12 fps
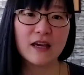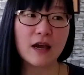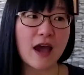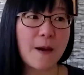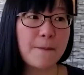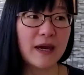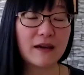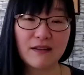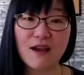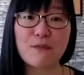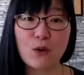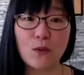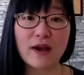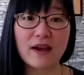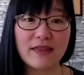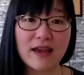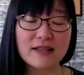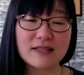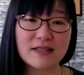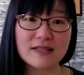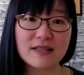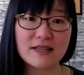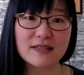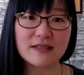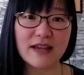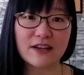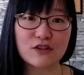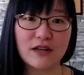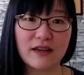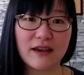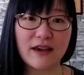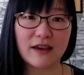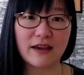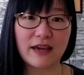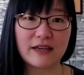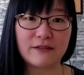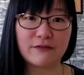and make them aware that this is actually a